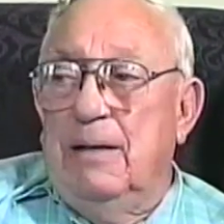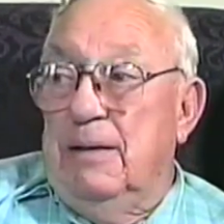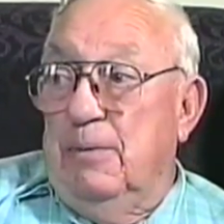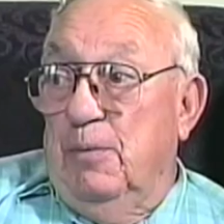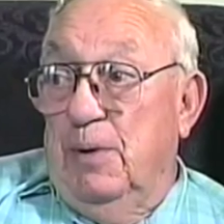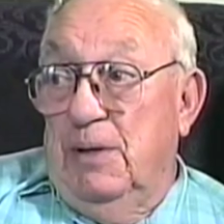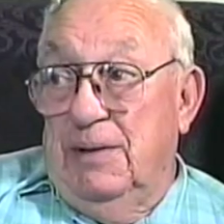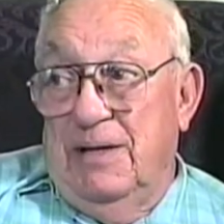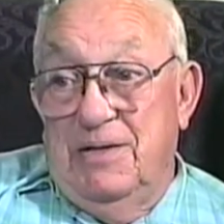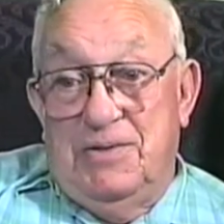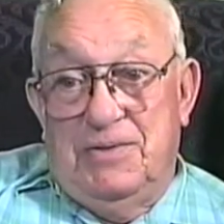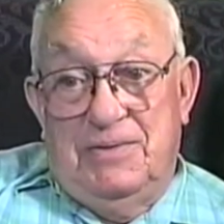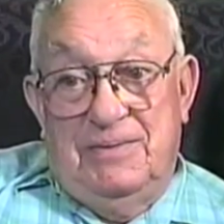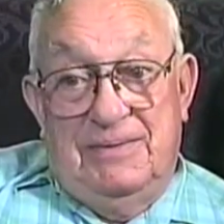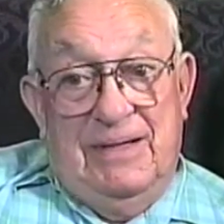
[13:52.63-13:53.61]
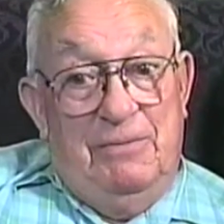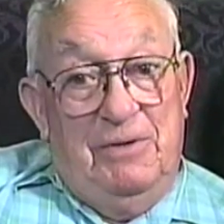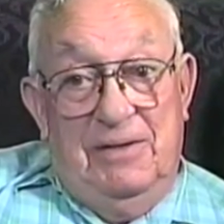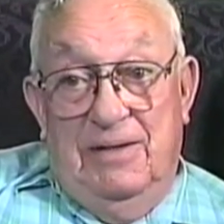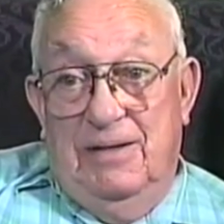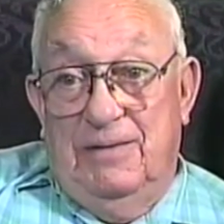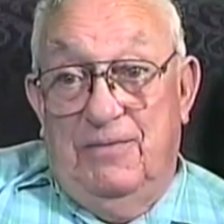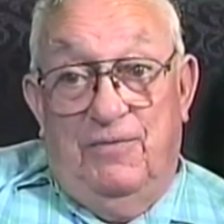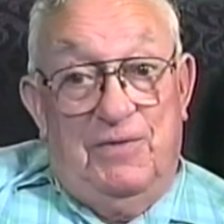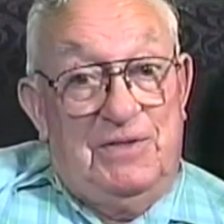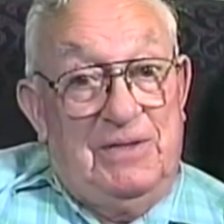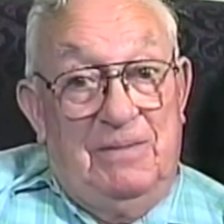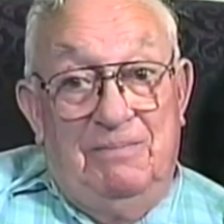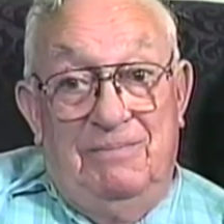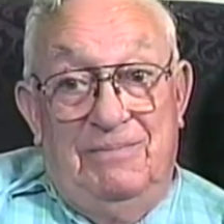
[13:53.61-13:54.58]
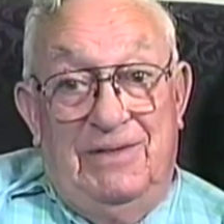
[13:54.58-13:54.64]
Well, they, they were there for
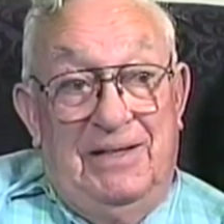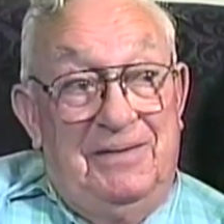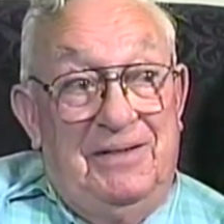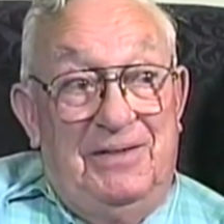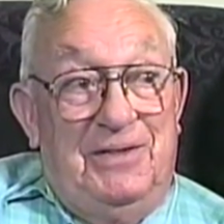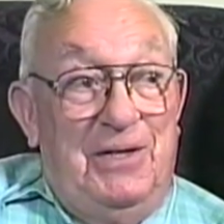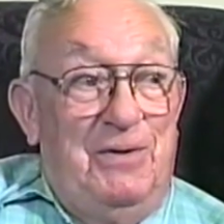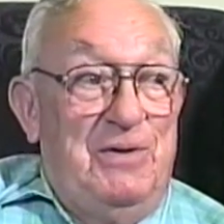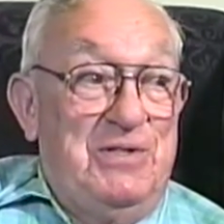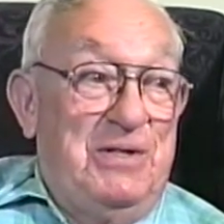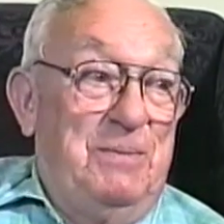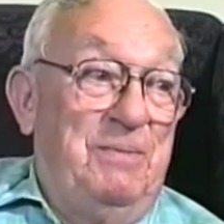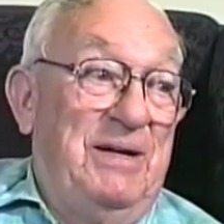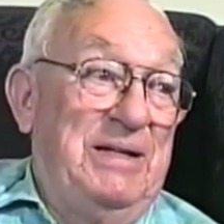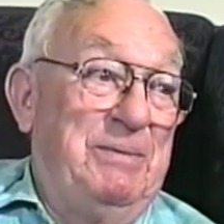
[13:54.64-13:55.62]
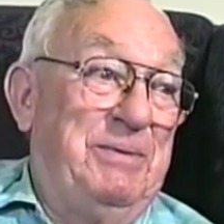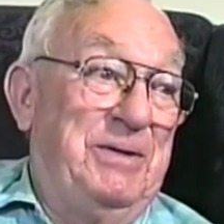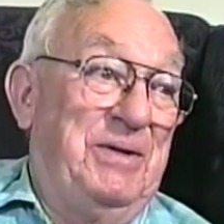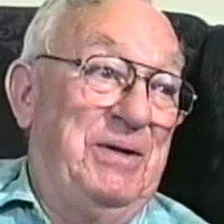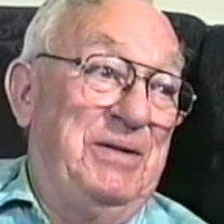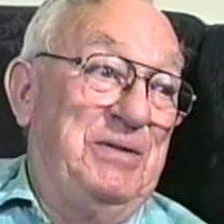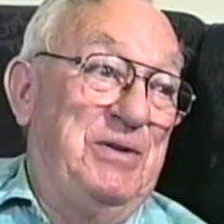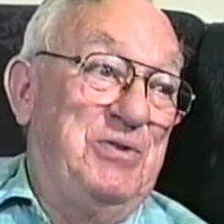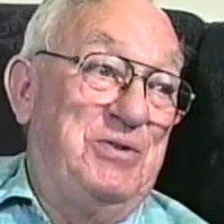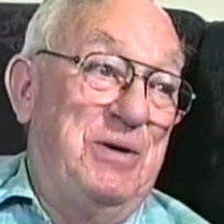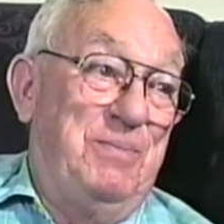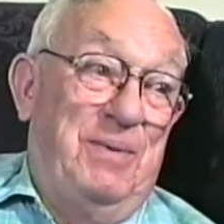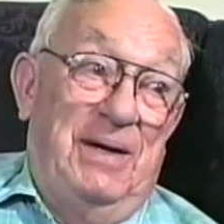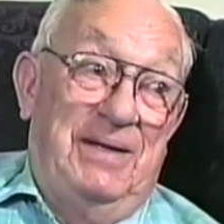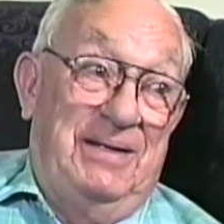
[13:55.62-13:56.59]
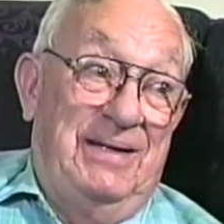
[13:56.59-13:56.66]
some dignitaries that might have been on the ship, on
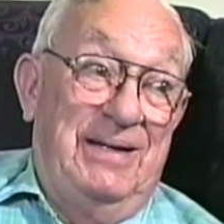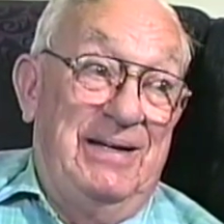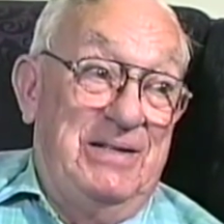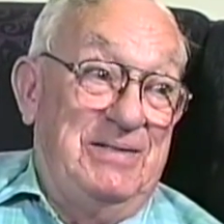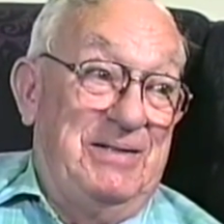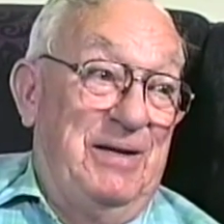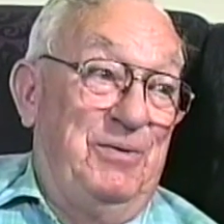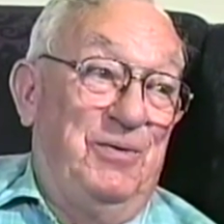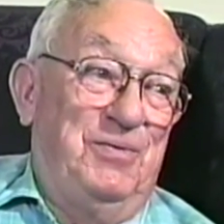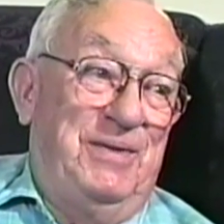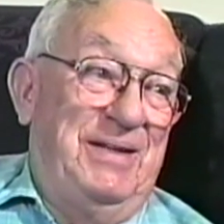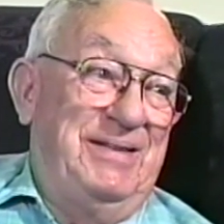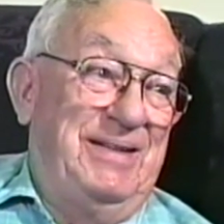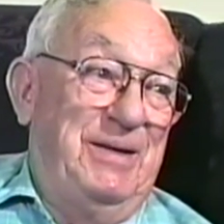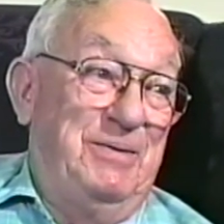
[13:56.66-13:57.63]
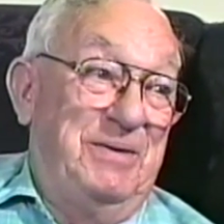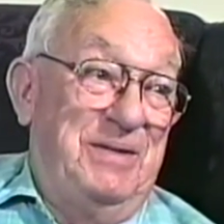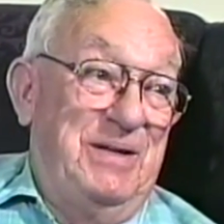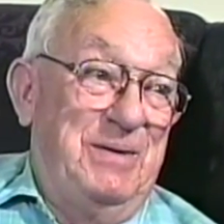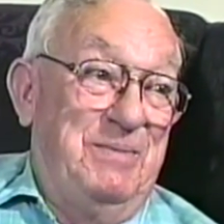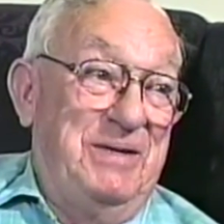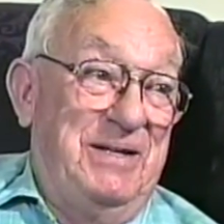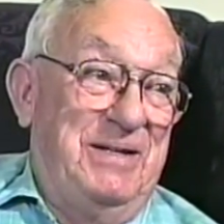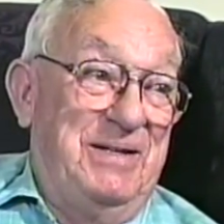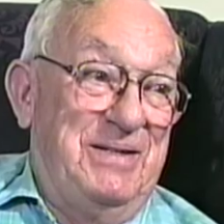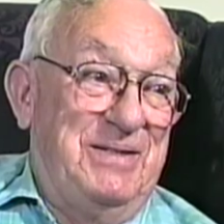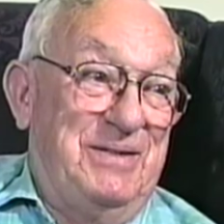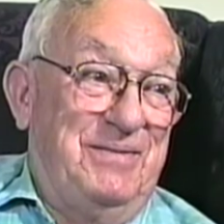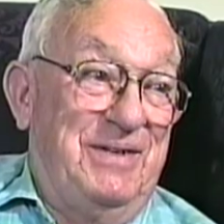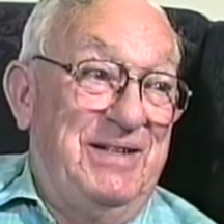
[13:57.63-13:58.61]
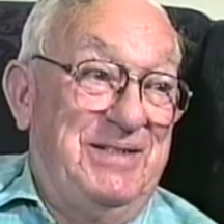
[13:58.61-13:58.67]
the I ship. guess. I don't think they were there because
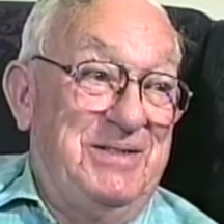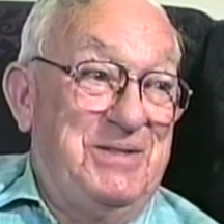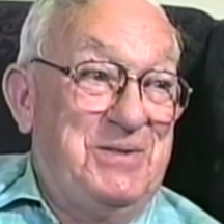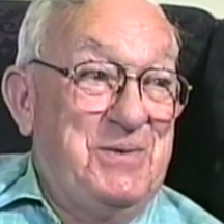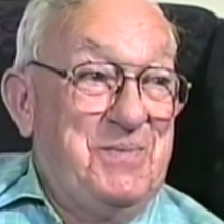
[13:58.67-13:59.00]
of us.